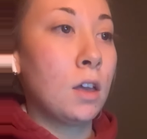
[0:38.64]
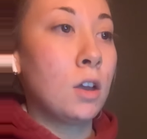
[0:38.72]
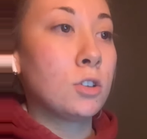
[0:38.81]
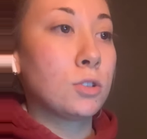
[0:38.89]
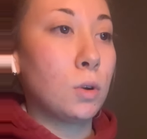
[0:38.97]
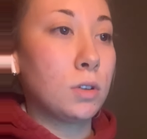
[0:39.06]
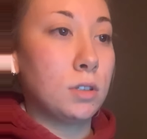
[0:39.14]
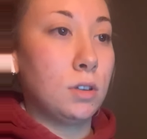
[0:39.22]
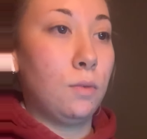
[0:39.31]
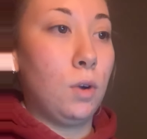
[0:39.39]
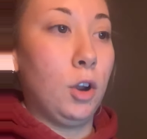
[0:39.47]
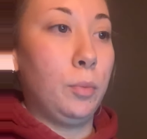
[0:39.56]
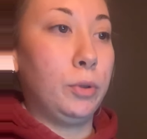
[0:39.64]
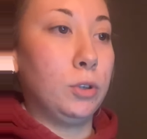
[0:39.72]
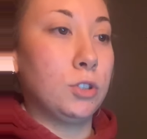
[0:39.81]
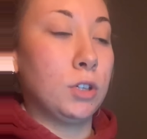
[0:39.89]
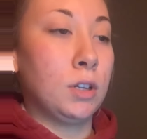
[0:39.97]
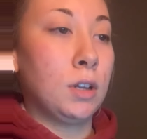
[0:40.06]
Sources of water
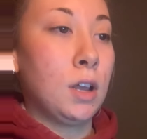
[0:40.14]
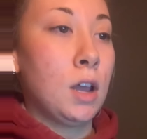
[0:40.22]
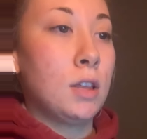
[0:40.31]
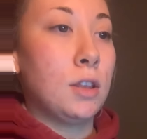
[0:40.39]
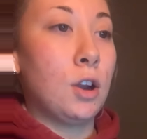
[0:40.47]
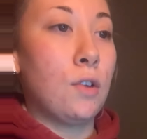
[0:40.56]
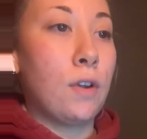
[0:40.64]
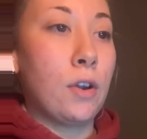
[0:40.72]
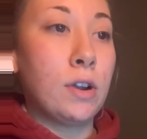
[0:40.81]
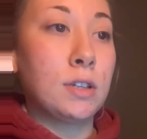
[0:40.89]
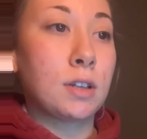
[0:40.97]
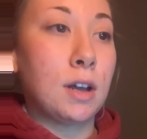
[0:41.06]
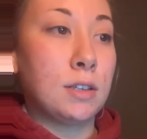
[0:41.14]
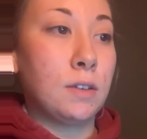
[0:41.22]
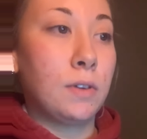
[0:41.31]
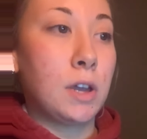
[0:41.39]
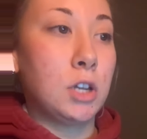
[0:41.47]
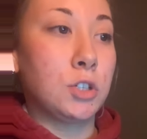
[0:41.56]
pollution. There are various
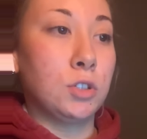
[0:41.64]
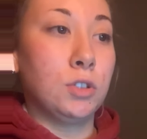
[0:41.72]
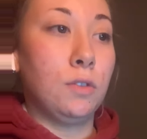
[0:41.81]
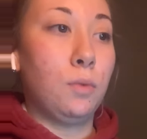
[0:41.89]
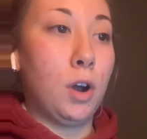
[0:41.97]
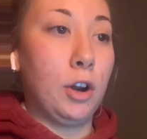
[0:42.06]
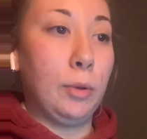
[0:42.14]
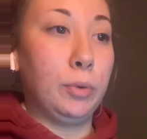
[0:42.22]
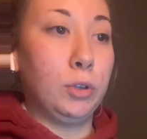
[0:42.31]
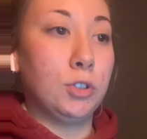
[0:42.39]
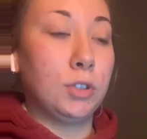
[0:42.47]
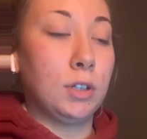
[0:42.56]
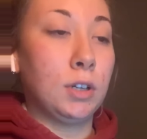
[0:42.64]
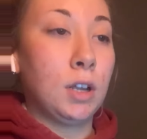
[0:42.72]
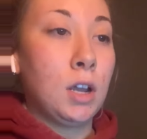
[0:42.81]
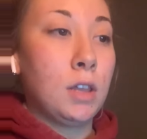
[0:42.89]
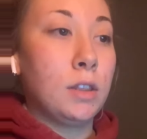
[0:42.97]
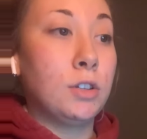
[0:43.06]
classifications of water pollution.
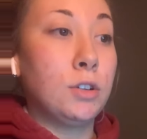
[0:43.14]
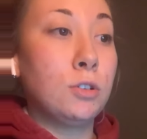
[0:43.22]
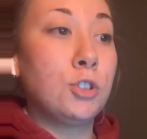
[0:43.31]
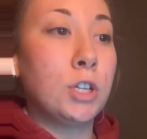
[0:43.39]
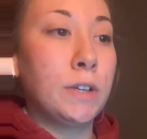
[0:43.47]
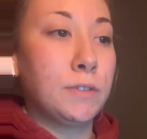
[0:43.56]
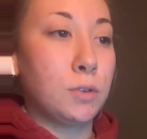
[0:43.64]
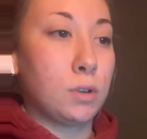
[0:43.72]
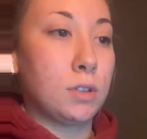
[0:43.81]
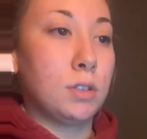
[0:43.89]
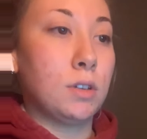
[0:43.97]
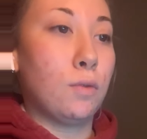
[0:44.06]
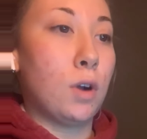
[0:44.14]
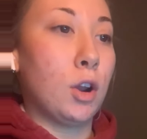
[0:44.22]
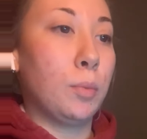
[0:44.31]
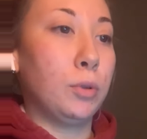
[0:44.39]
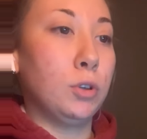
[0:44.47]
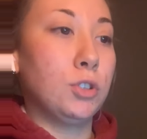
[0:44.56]
The two chief sources of water
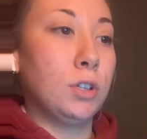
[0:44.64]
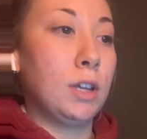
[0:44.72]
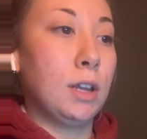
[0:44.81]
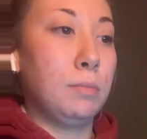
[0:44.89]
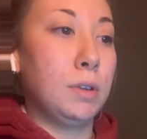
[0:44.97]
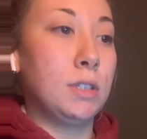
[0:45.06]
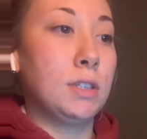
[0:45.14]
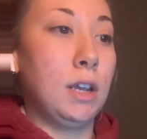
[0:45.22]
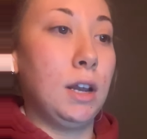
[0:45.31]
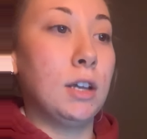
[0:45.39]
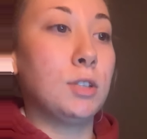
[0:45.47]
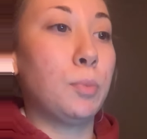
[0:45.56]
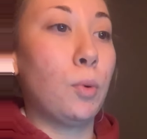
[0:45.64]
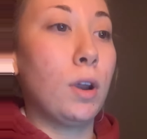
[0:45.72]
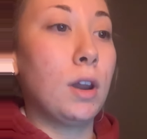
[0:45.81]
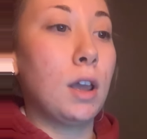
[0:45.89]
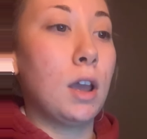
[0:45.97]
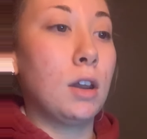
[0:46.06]
pollution can be seen as
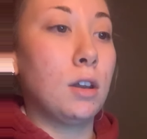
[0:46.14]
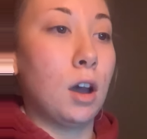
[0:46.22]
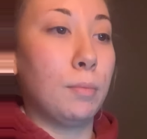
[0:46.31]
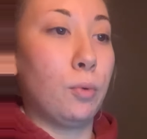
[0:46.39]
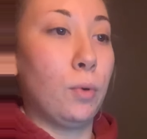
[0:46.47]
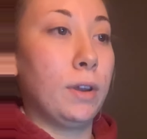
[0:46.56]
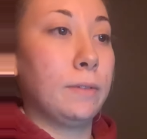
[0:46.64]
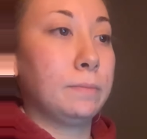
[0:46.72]
point and non-point.